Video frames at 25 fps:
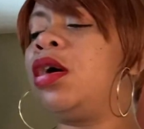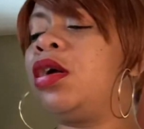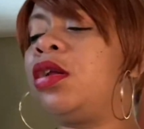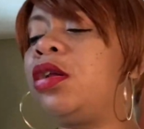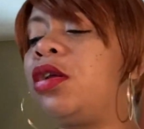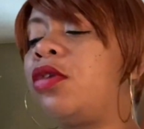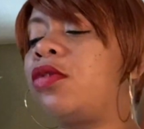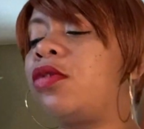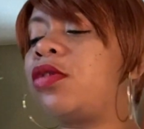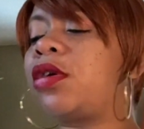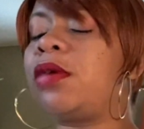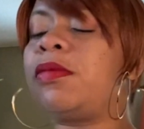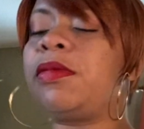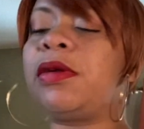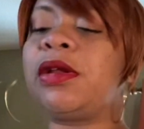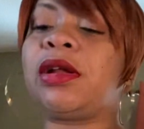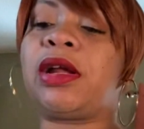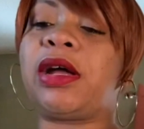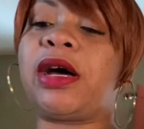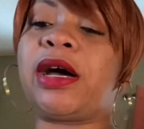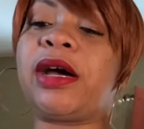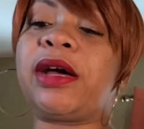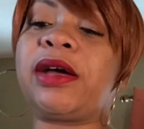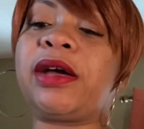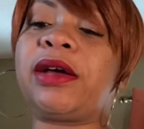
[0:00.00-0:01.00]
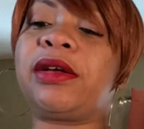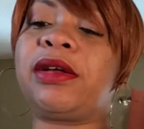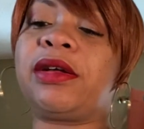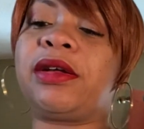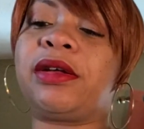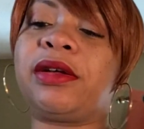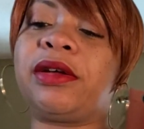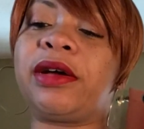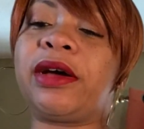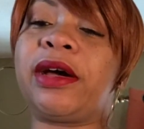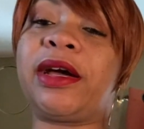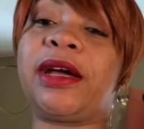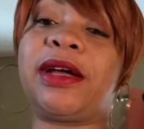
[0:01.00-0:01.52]
Don't give me the line.
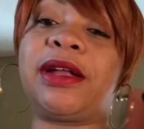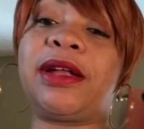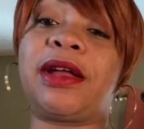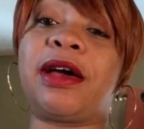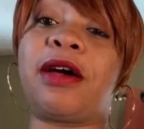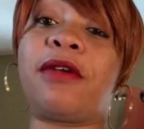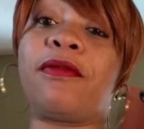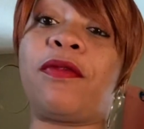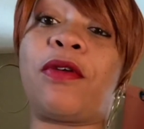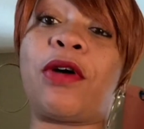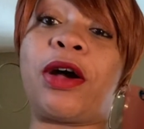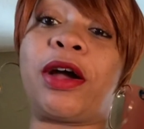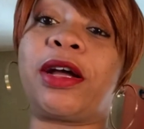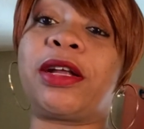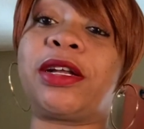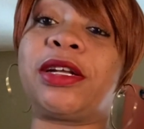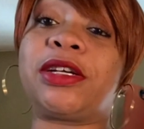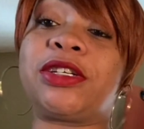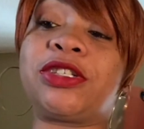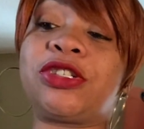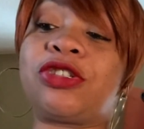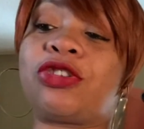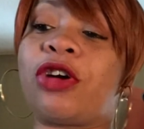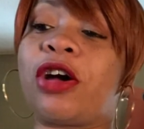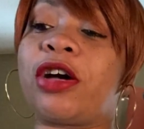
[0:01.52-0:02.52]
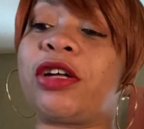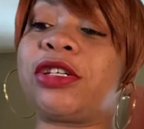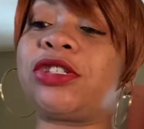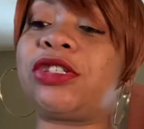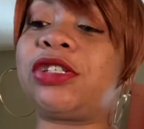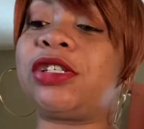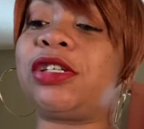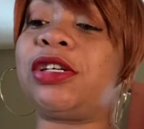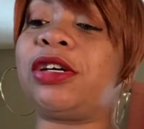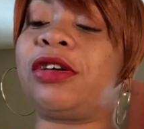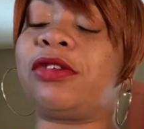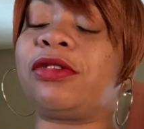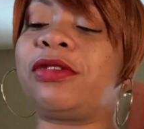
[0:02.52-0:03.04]
I ain't that far in
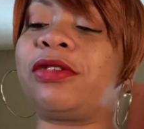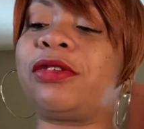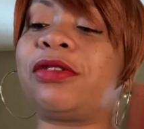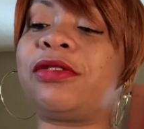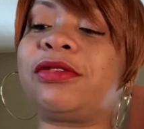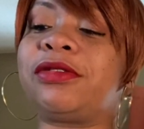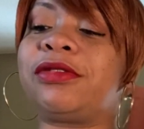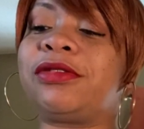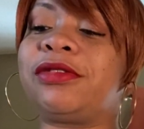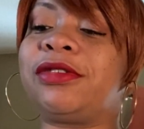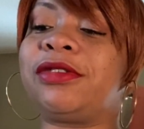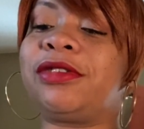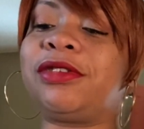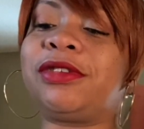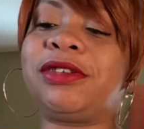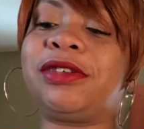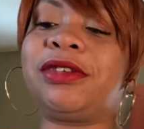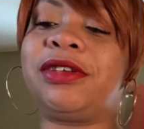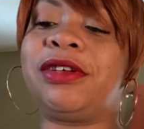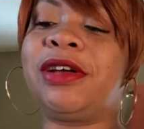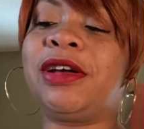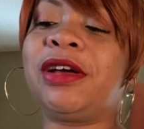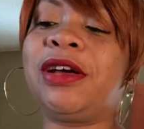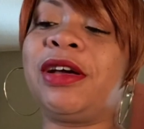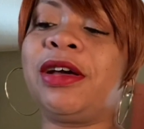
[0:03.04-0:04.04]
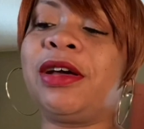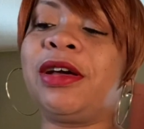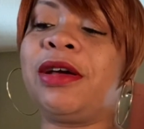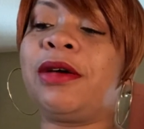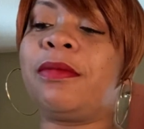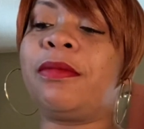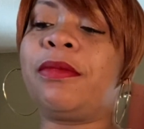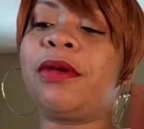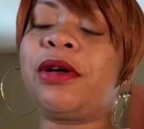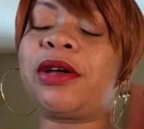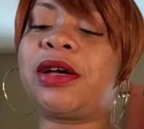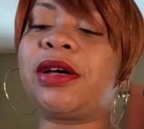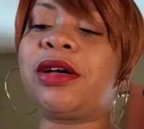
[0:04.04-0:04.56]
astrology. Hold on.
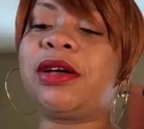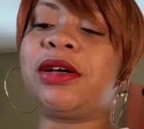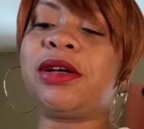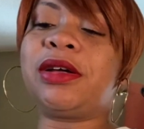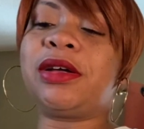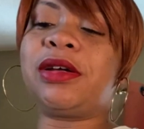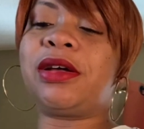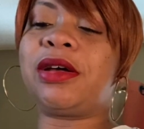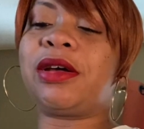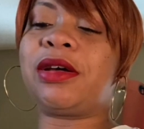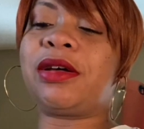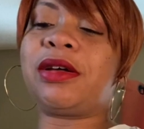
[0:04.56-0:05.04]
But could.